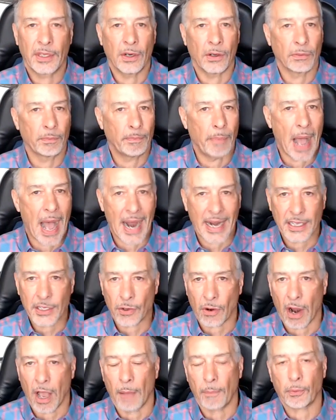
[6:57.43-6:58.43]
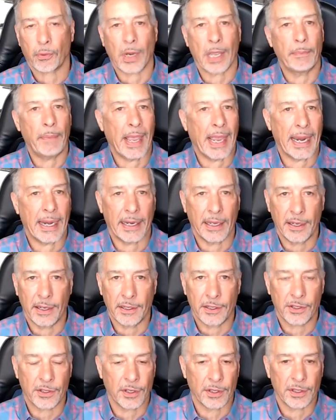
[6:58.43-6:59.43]
Bodies are all pre-painted. It's
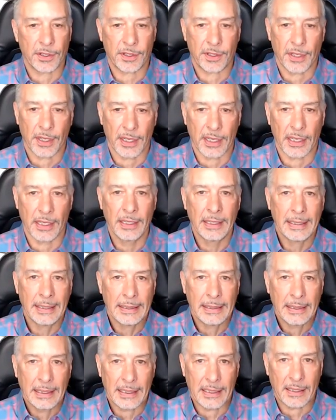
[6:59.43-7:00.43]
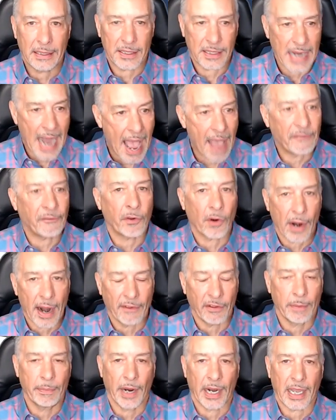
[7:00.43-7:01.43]
just, it's not for
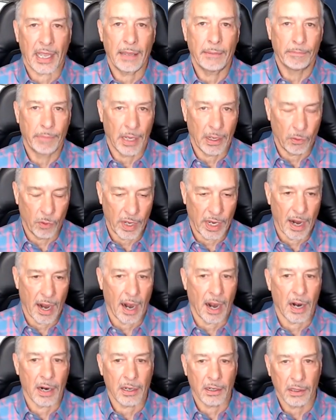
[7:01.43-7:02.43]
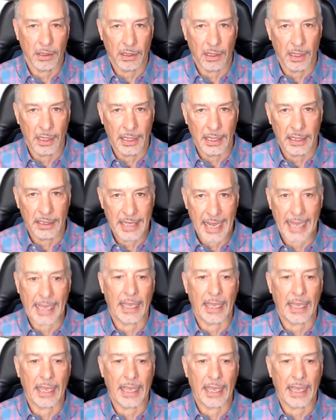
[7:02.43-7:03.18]
everybody, but we are taking